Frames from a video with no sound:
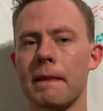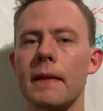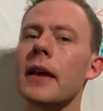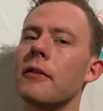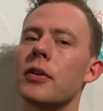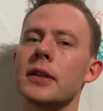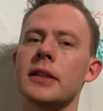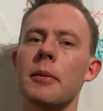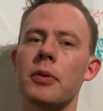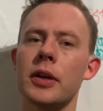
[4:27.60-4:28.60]
like for
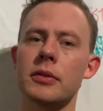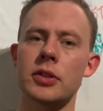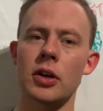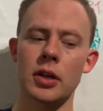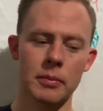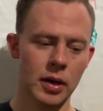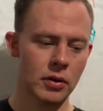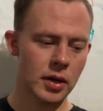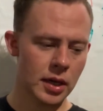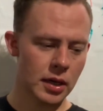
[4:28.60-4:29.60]
example, he was talking
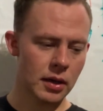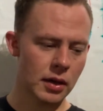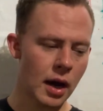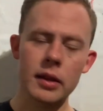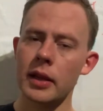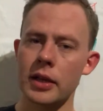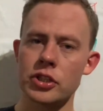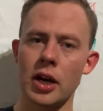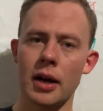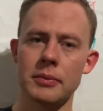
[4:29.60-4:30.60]
about online
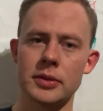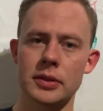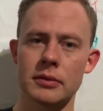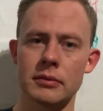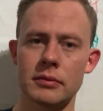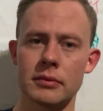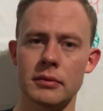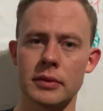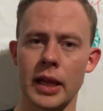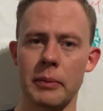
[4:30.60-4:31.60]
jobs,
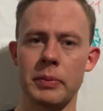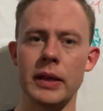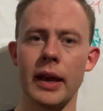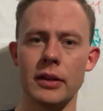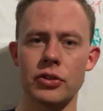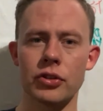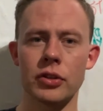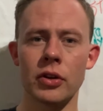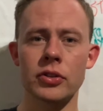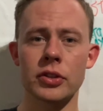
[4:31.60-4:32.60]
that PH.
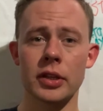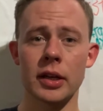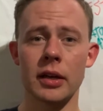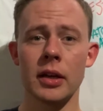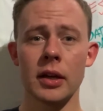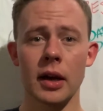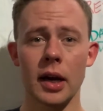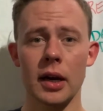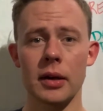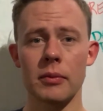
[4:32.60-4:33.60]
Those are the
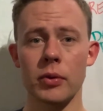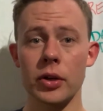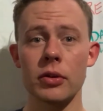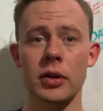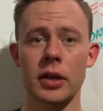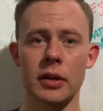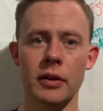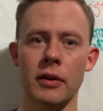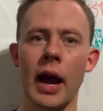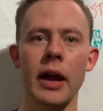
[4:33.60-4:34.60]
where you can
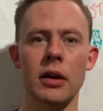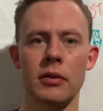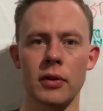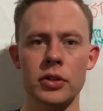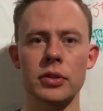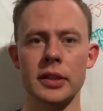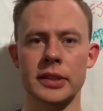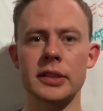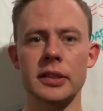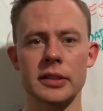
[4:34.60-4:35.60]
hire virtual
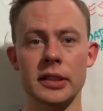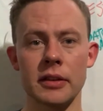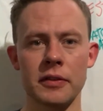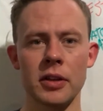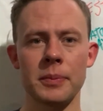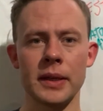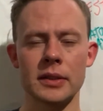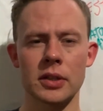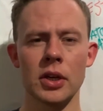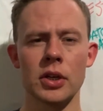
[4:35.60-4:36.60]
assistants in the Philippines.
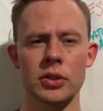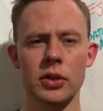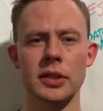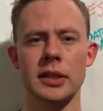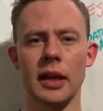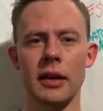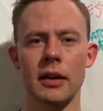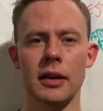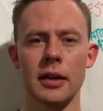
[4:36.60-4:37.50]
So it's like